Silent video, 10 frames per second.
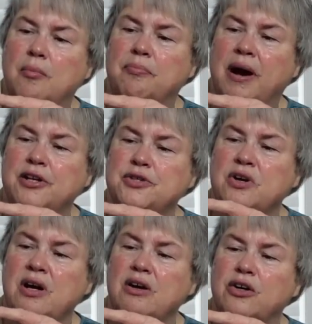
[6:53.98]

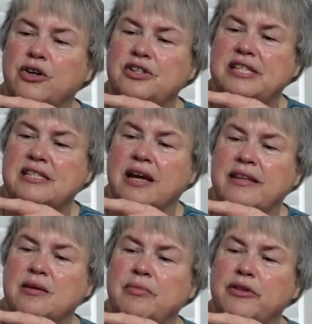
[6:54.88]
Batra
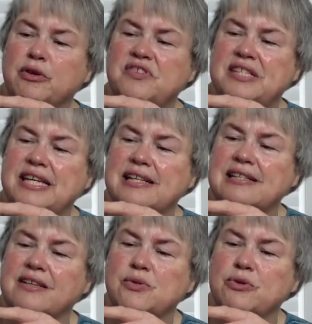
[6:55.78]
Erdstein, the mother of six,
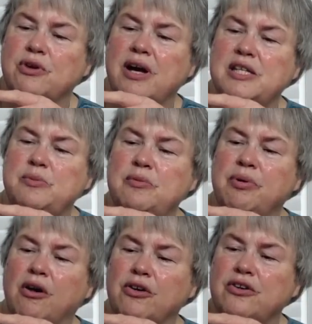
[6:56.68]
lives with her husband
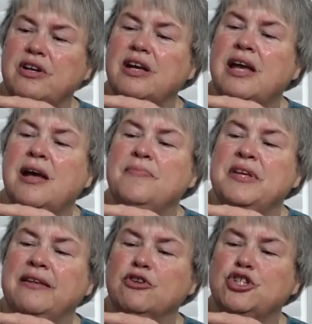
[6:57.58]
Baruch
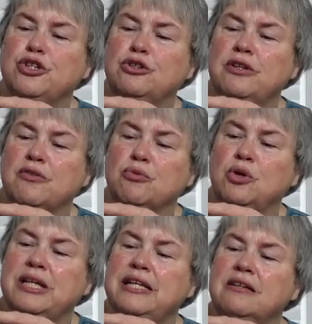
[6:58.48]
and their children on the
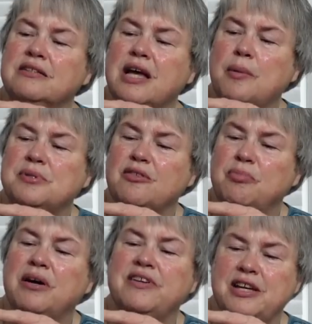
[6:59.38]
rolling hilltops
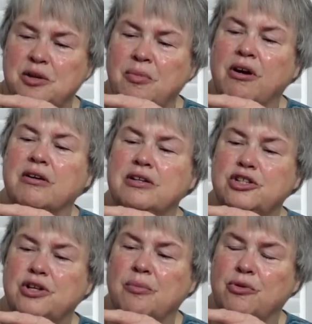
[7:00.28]
above Itamar,
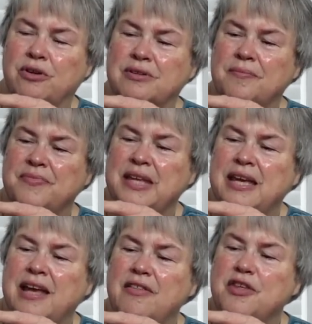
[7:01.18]
Shamron.
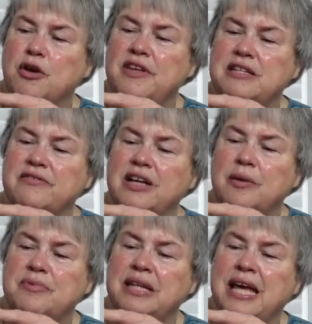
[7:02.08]
There they
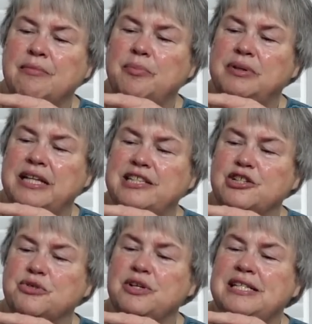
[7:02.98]
develop the land by planting
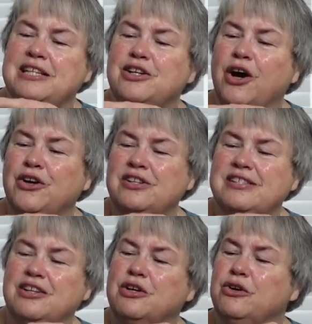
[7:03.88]
trees and gardens
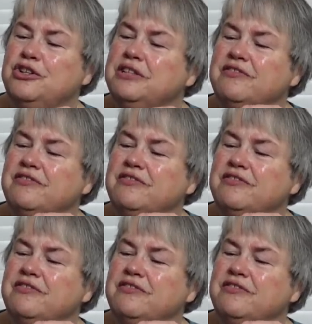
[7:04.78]
and encouraging